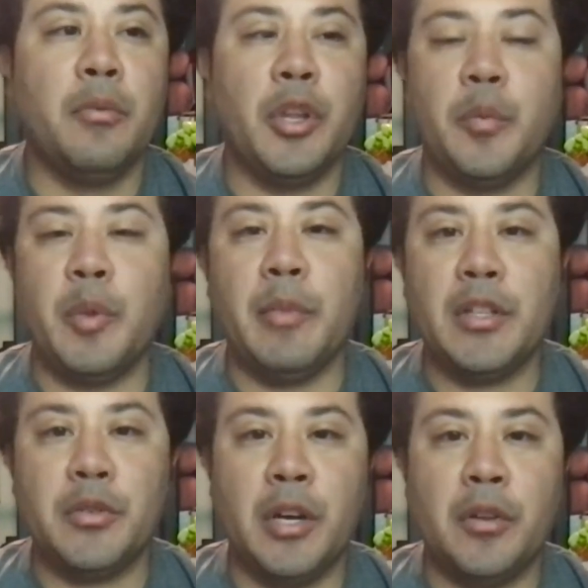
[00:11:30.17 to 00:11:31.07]
whether it be
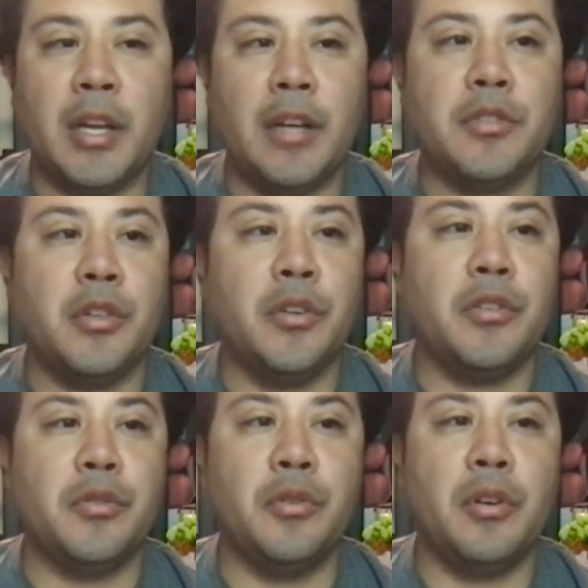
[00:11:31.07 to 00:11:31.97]
mental health
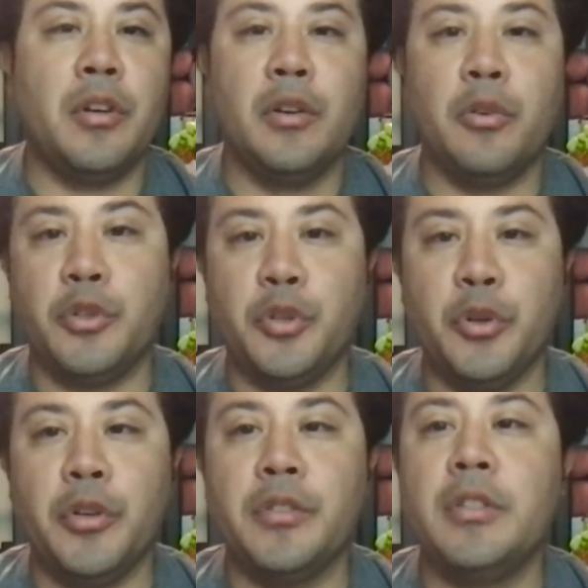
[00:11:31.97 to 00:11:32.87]
counselors or
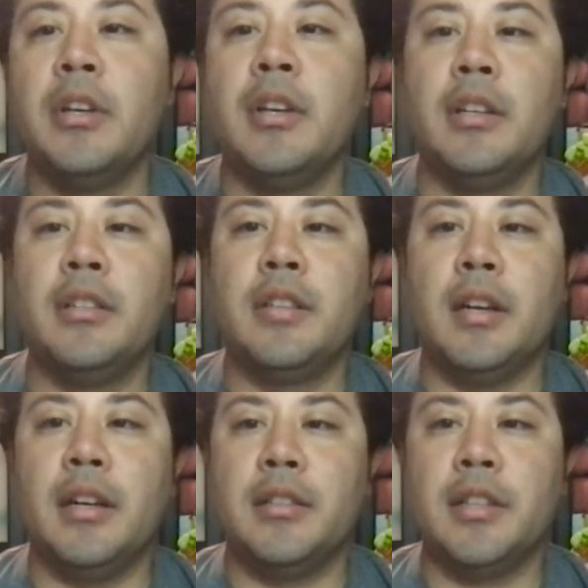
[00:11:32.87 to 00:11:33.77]
tutors
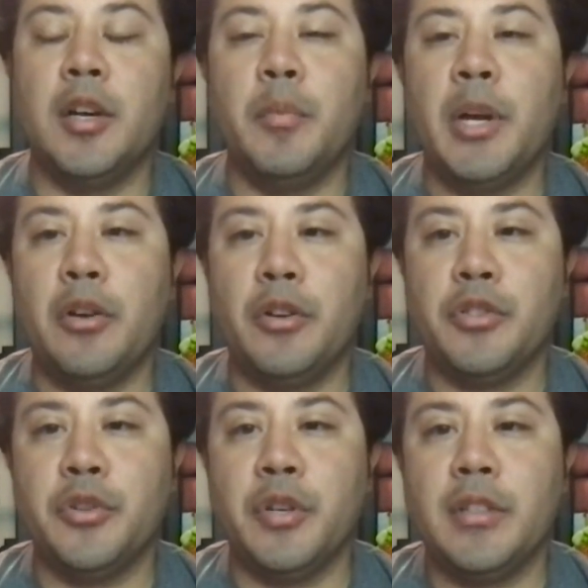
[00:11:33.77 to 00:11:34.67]
to help out our
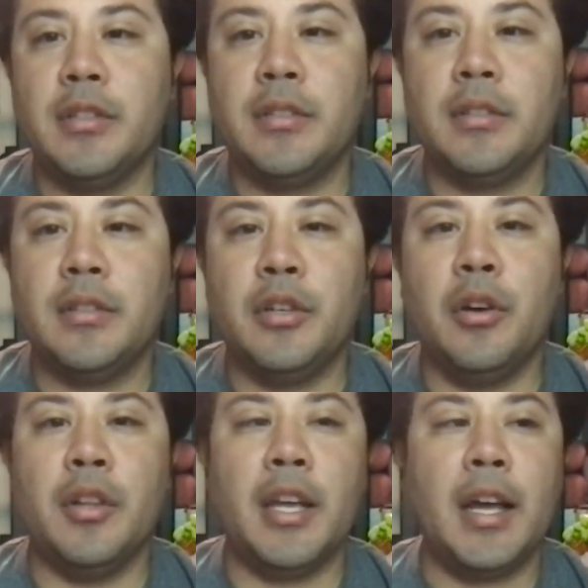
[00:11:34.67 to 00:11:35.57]
students,
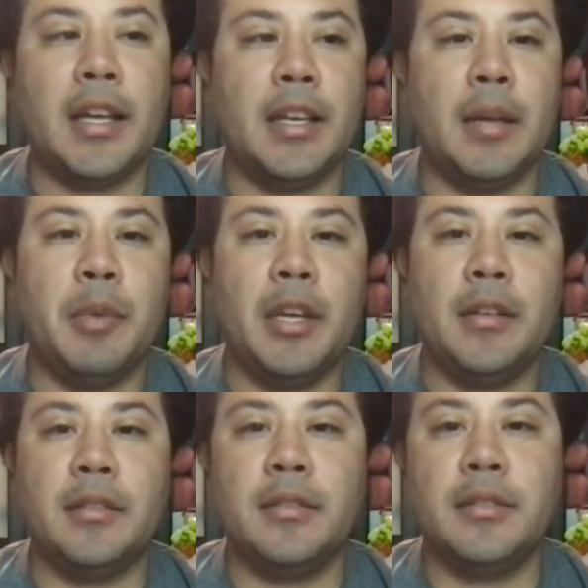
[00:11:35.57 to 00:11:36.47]
on the academic
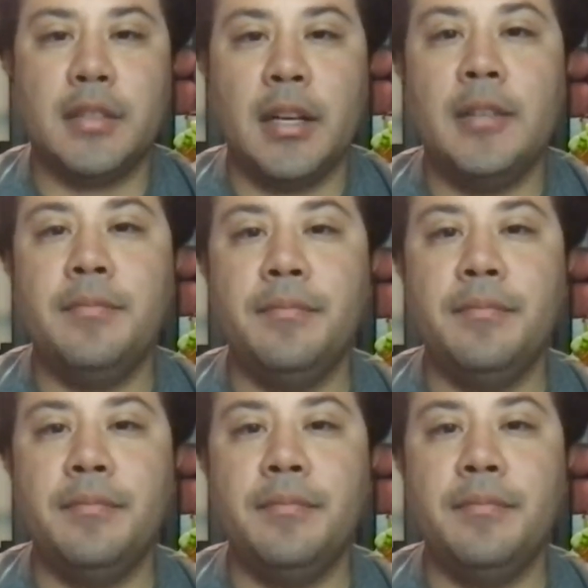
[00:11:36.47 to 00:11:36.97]
side.